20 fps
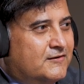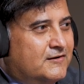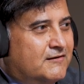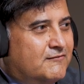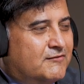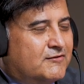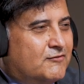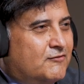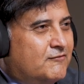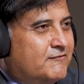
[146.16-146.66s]
I
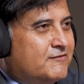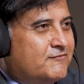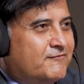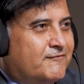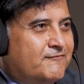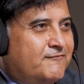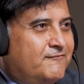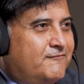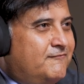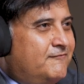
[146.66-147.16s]
was always
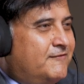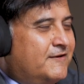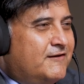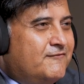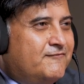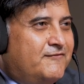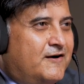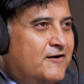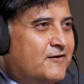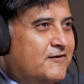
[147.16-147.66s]
very
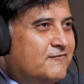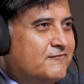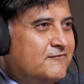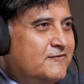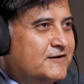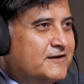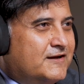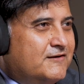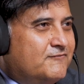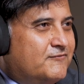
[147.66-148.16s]
fond of
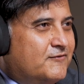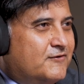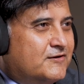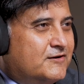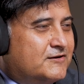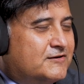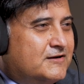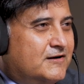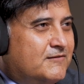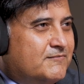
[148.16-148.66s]
working for
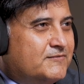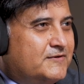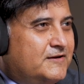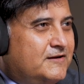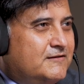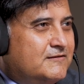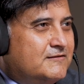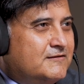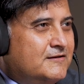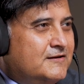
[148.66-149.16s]
good
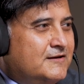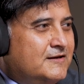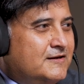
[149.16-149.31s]
companies